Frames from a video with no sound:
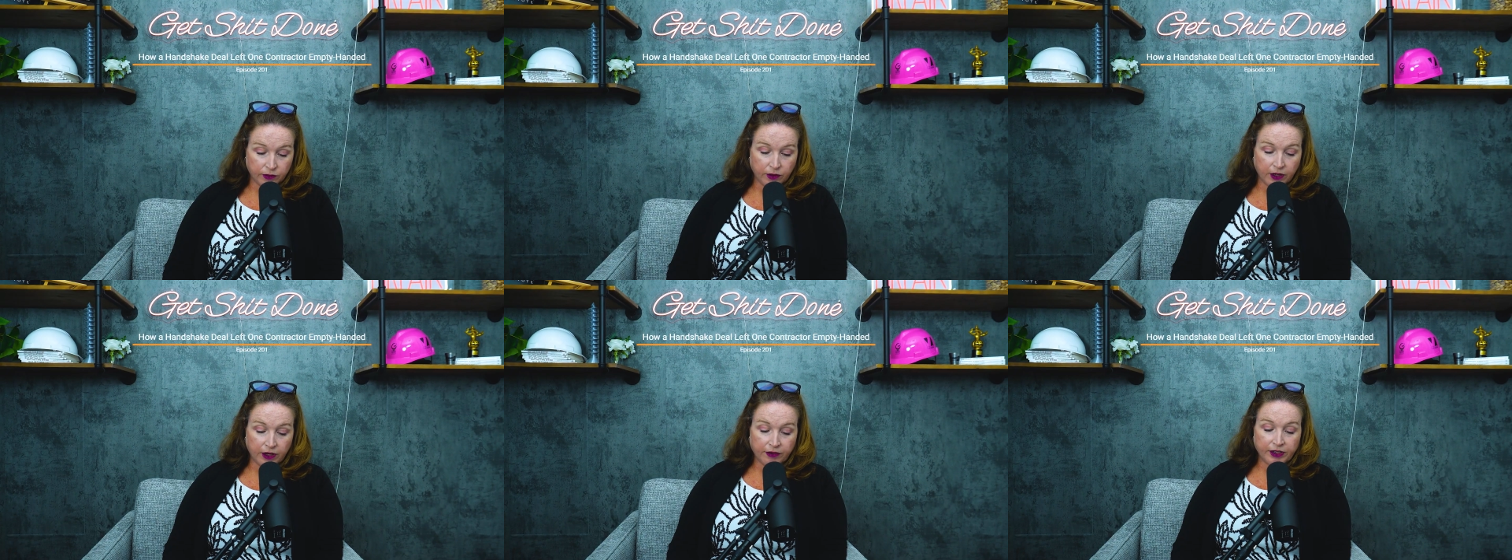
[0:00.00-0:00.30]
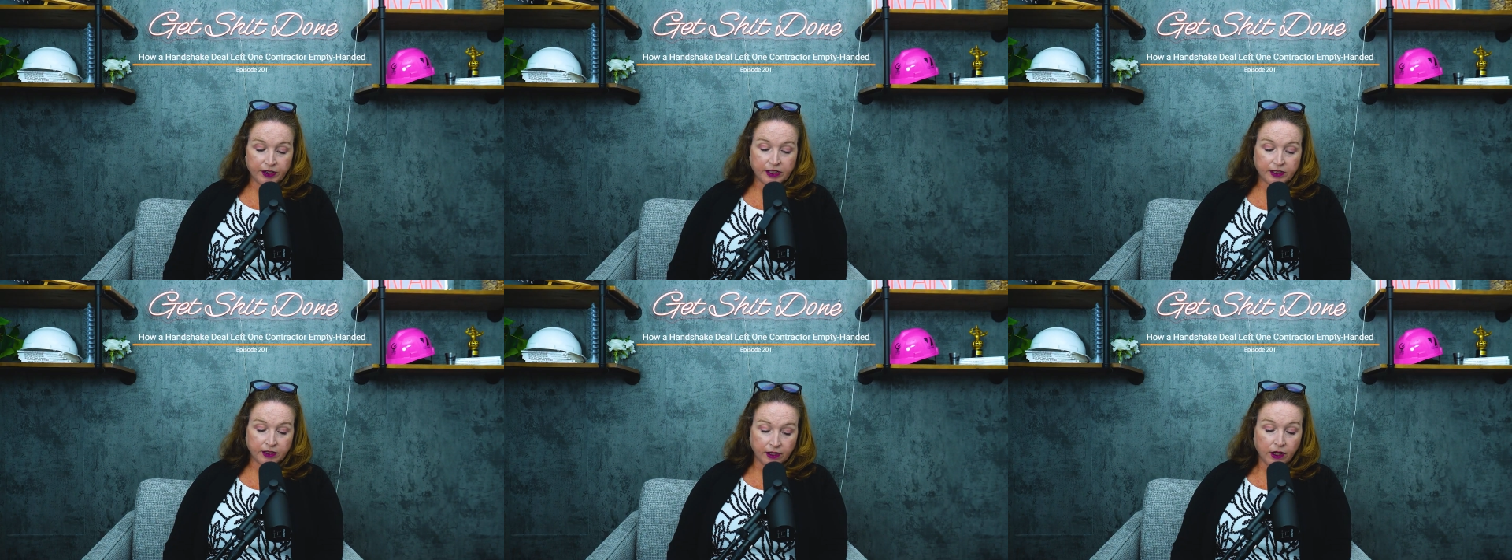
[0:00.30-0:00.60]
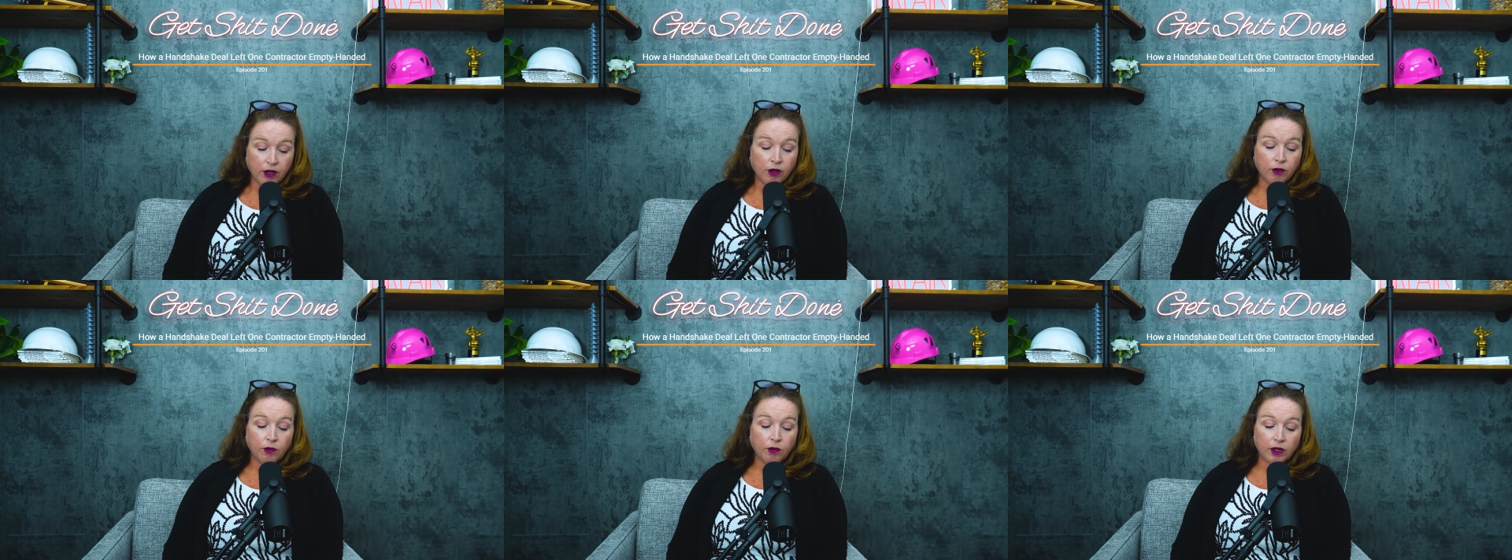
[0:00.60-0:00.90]
While
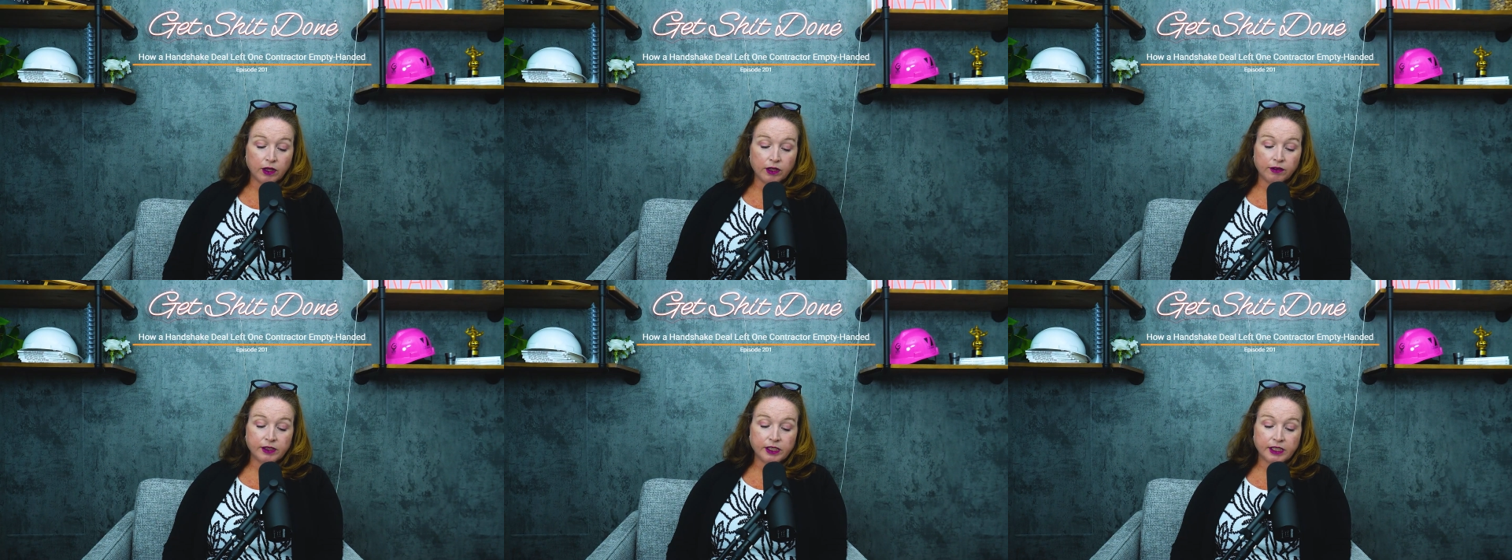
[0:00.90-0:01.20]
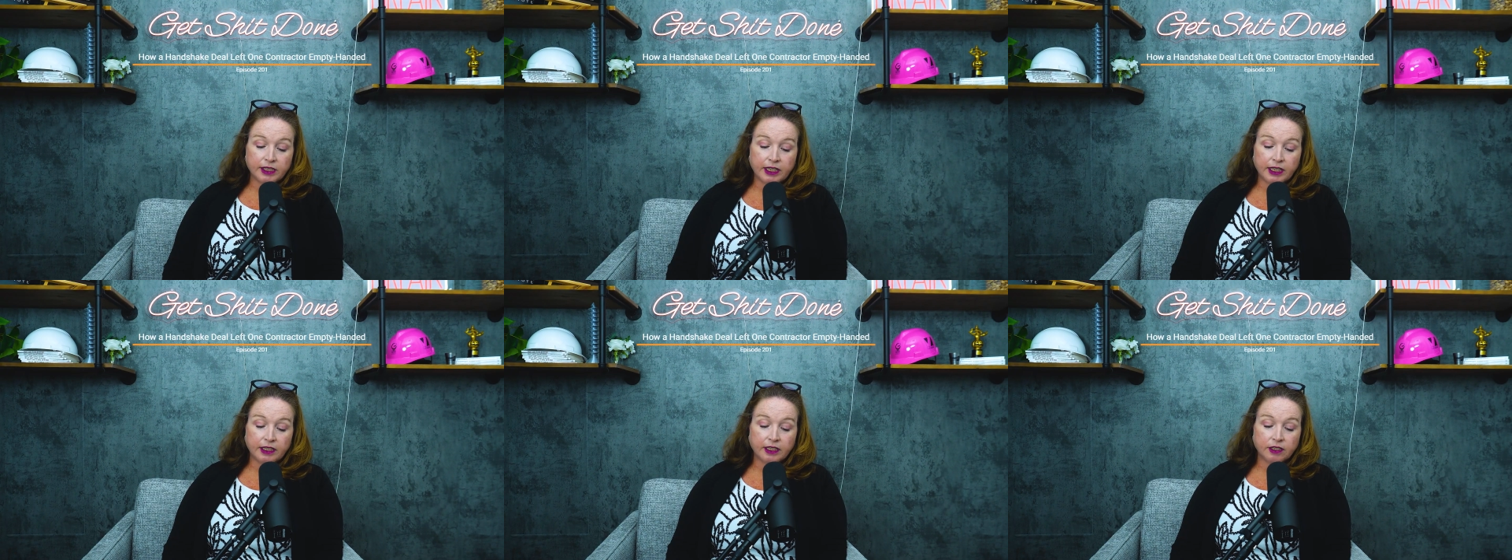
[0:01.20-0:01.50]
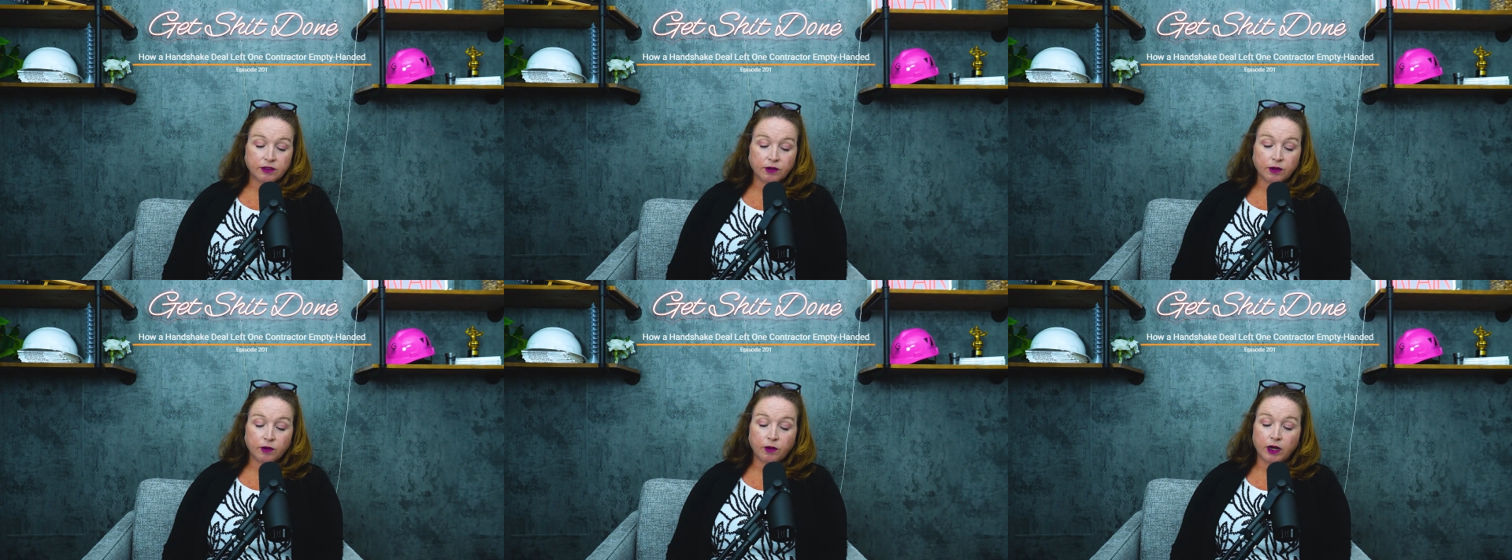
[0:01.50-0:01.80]
every state
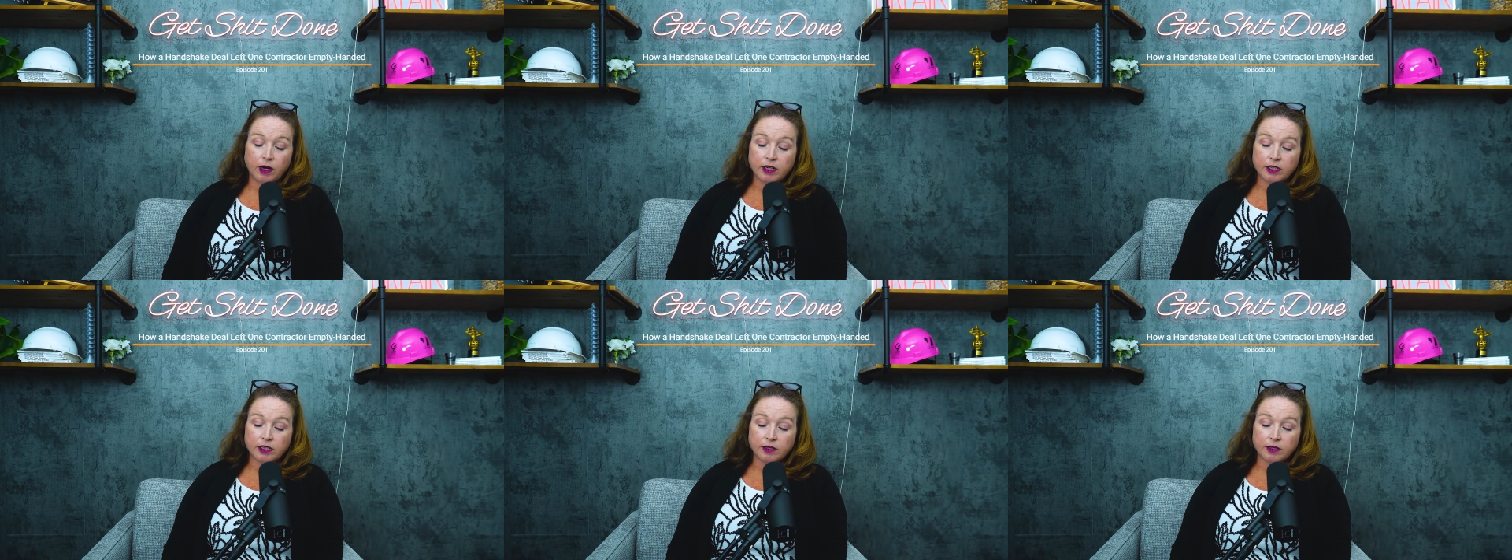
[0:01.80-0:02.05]
does require